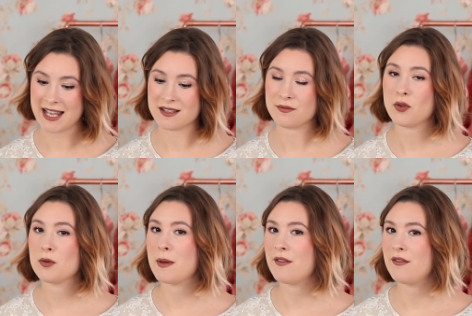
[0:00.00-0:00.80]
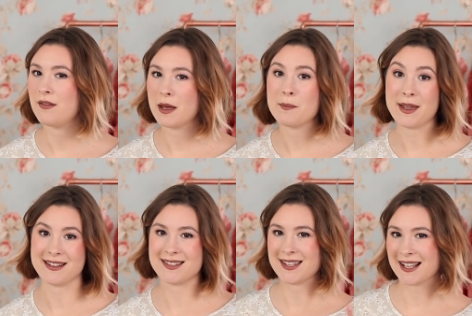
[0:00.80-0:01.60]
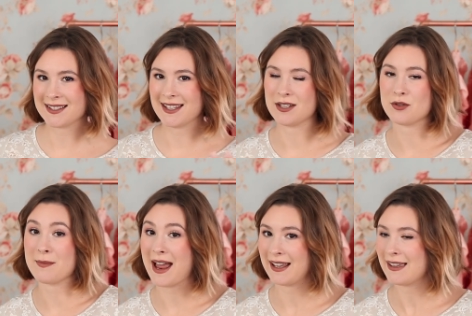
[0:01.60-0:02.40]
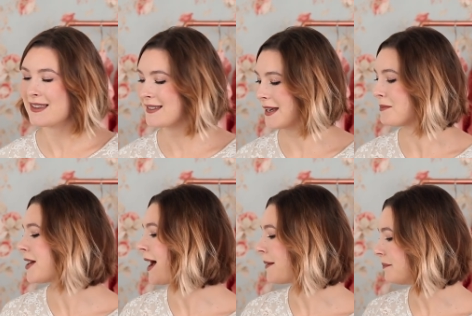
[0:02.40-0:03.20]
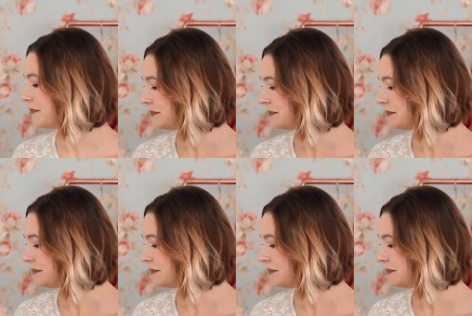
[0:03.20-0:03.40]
tasteful, but a bit sexy and dramatic at the same time.